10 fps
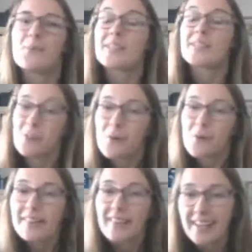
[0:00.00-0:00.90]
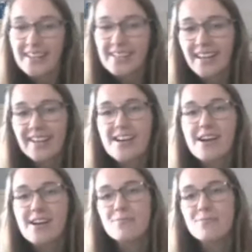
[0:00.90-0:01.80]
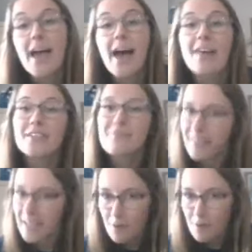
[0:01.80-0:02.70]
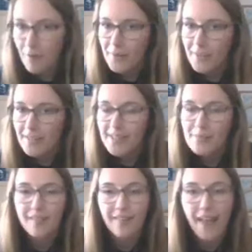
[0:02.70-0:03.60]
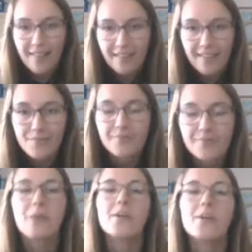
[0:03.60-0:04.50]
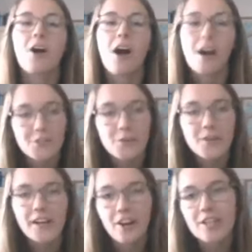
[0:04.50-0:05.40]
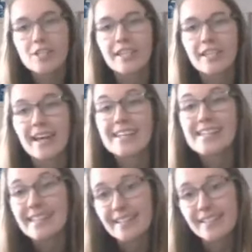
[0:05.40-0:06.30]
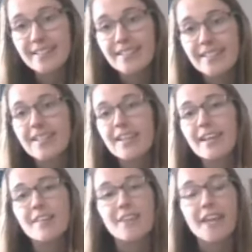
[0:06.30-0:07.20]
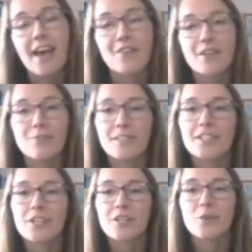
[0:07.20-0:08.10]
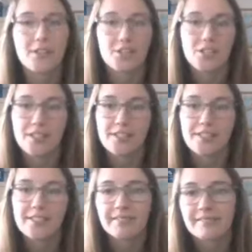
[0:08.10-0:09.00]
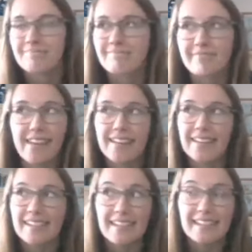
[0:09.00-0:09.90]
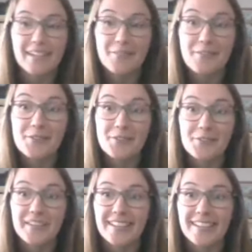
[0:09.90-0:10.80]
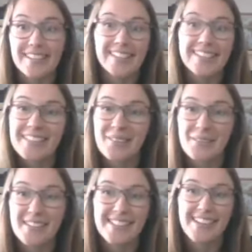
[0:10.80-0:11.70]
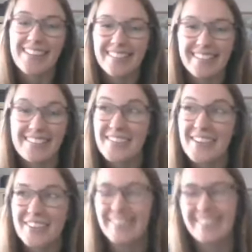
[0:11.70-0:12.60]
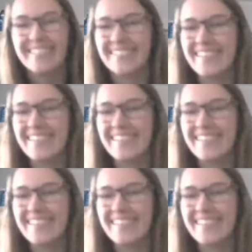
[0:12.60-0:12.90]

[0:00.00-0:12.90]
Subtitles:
But we do, like I said, we have an inflatable right whale named Delilah, and we are also encouraging any kids, if they have any really good questions, and our phone is ringing, somebody's calling, oh no.